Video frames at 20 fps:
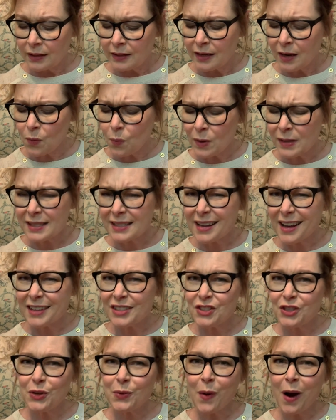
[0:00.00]
"Now what's
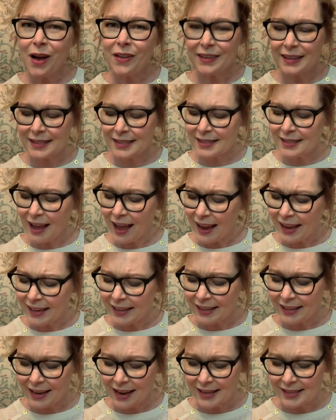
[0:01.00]
got you all
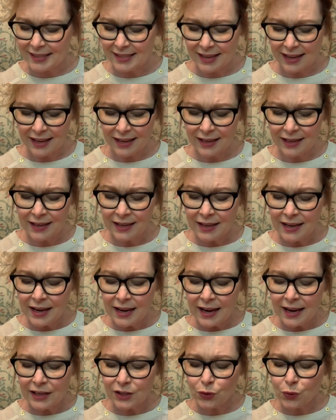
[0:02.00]
excited?" I said,
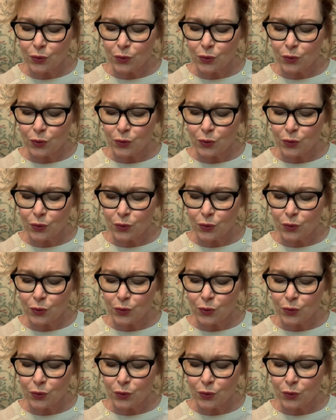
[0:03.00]
and